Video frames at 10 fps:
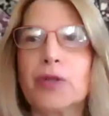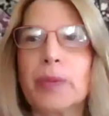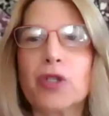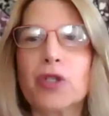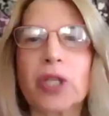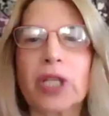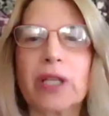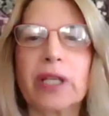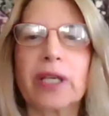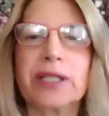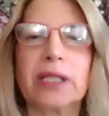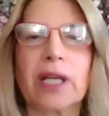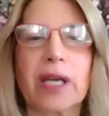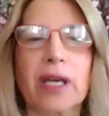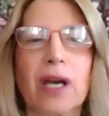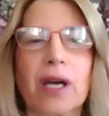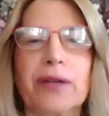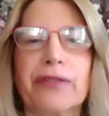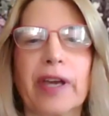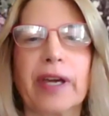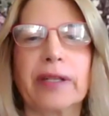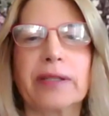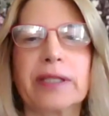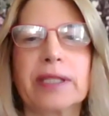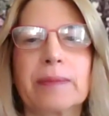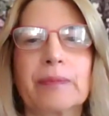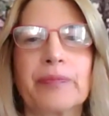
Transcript: Spiritual healing is a laying on of hands